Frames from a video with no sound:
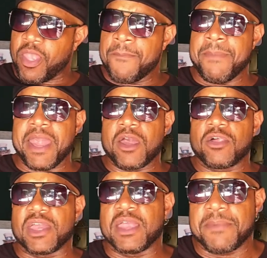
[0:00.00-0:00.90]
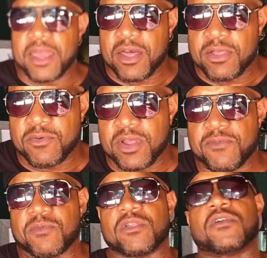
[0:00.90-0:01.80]
mail, email, whatever
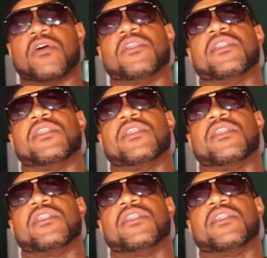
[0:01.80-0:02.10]
you want to call it